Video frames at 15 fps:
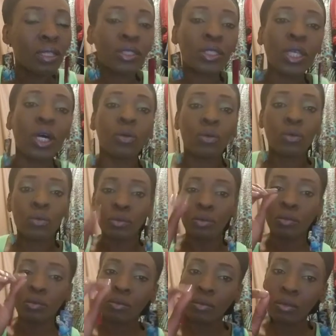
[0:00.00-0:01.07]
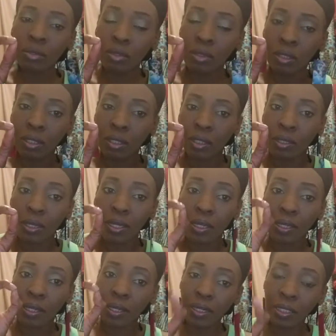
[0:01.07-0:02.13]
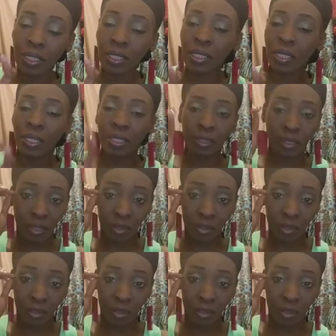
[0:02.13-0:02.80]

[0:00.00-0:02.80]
so again,